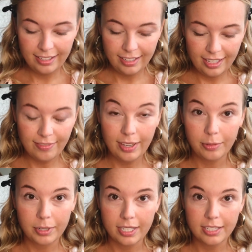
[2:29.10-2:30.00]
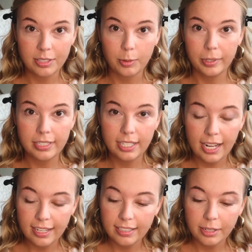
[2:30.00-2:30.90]
He found one of his toys
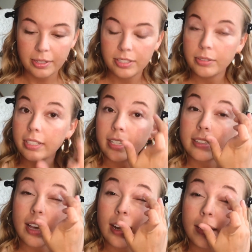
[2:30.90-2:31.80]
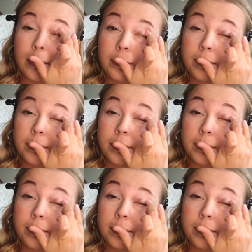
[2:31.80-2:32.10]
today, so he's really excited.